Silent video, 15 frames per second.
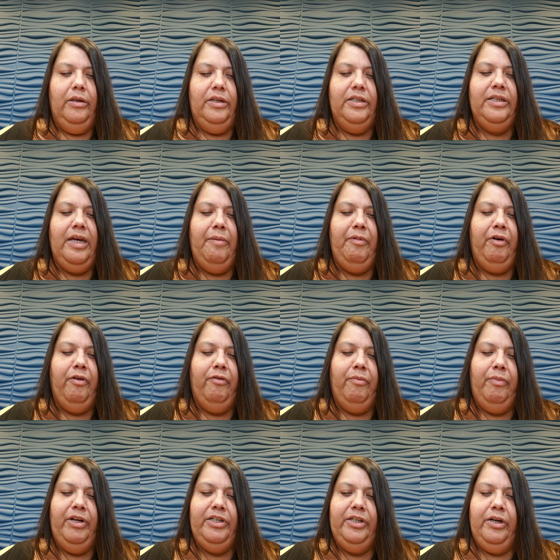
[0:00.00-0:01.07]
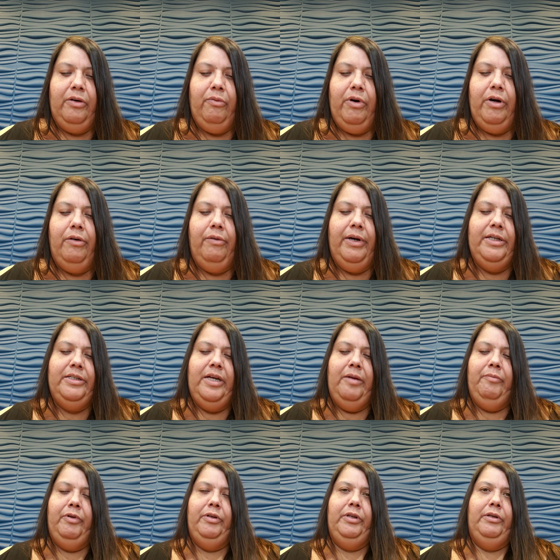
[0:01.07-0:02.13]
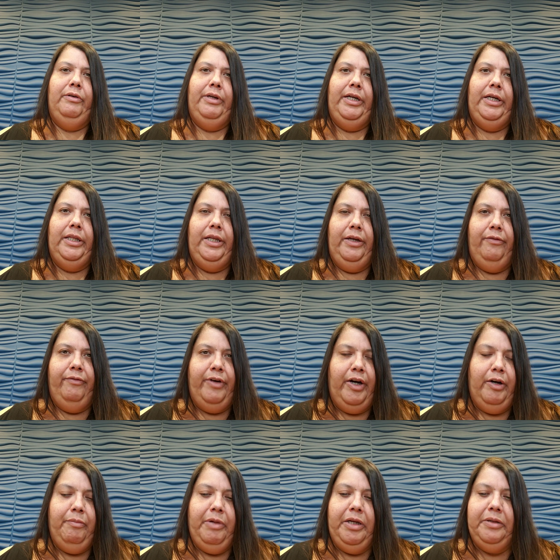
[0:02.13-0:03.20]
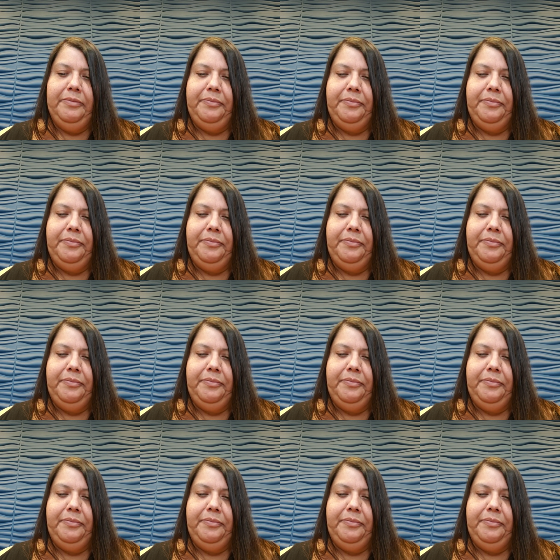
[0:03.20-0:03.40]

chemical from reaching our waterways and polluting the environment.